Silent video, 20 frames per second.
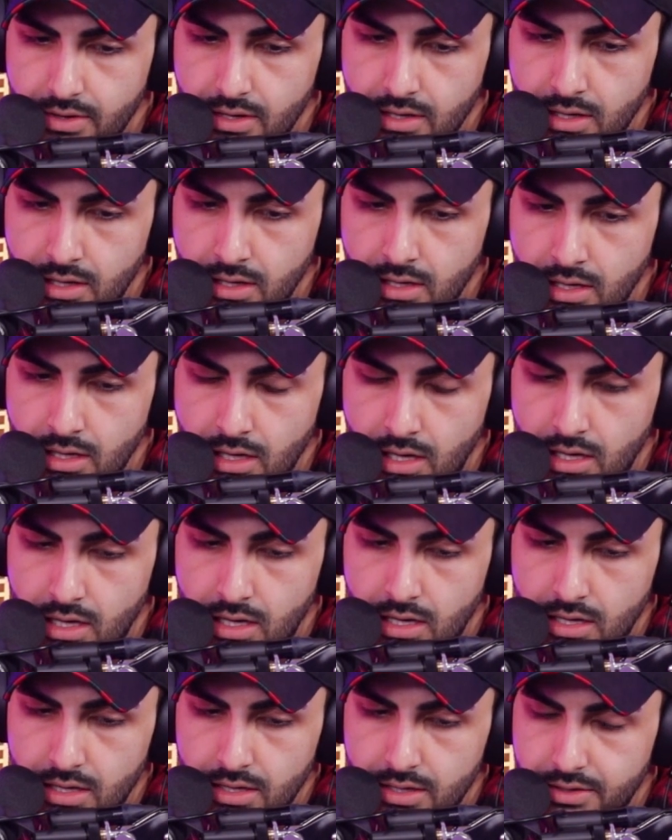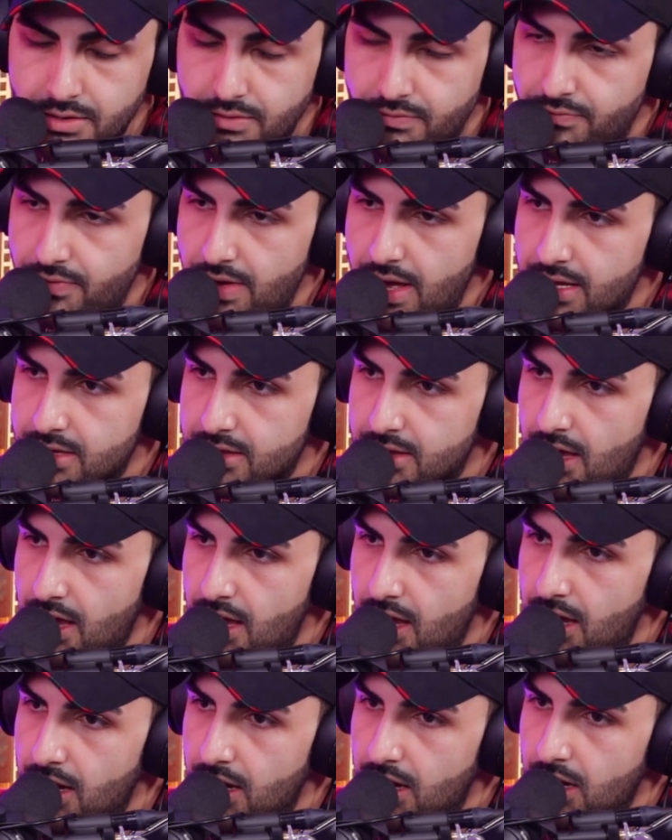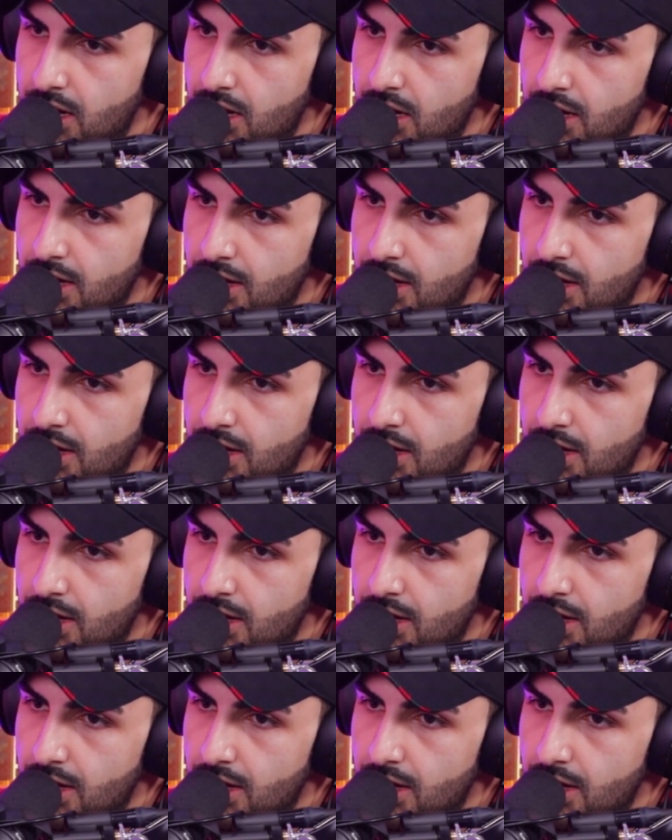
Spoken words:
in the fact that